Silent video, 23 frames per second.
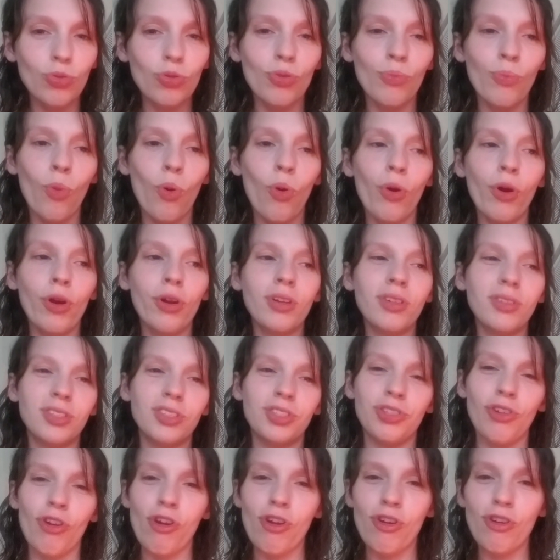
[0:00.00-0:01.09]
the more
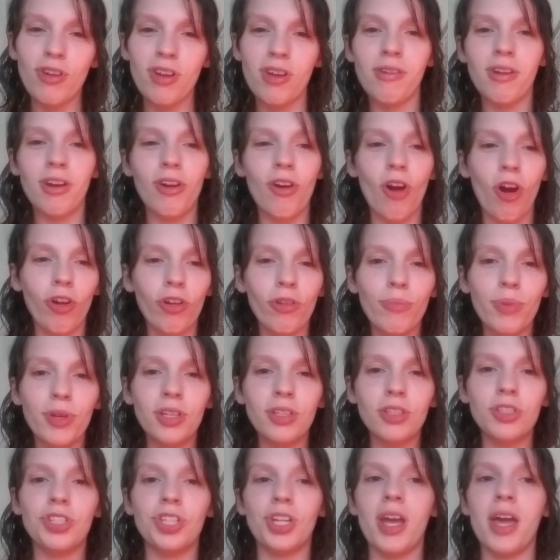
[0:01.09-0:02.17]
dirt and
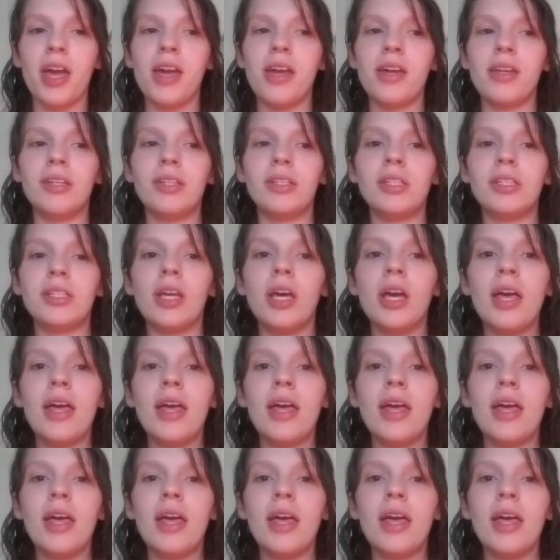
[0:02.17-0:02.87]
garbage and